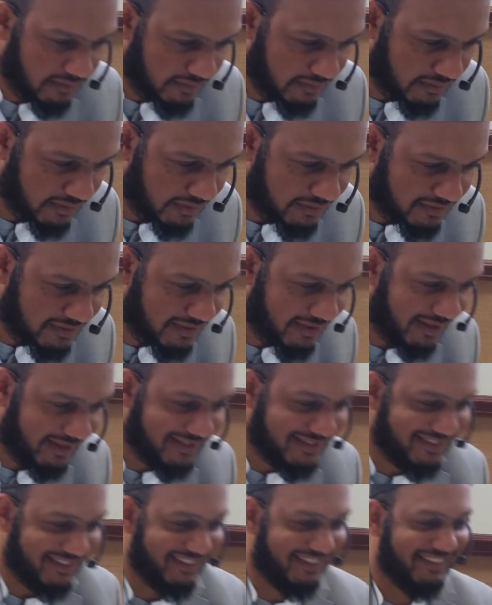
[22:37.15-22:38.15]
We don't see the
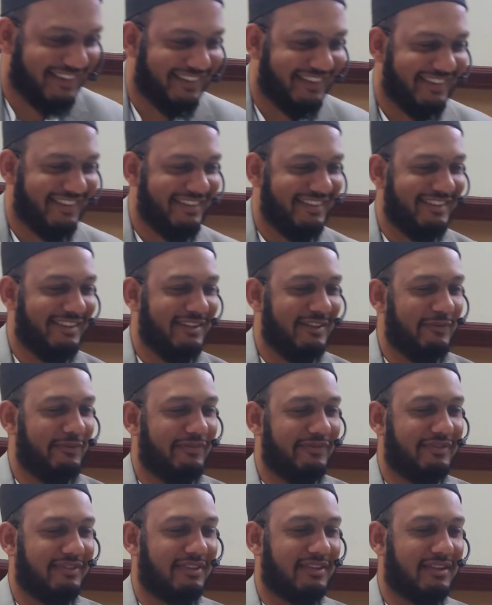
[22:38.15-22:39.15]
unseen,
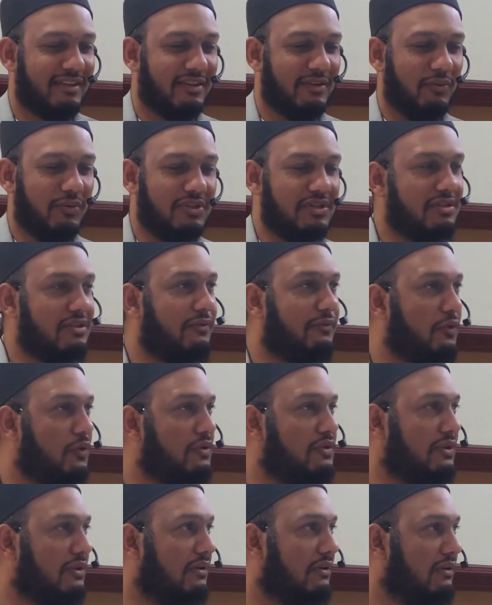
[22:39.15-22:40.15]
which is the
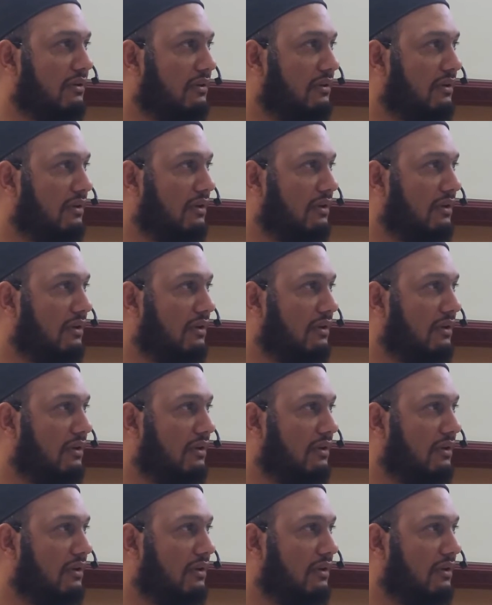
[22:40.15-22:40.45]
future.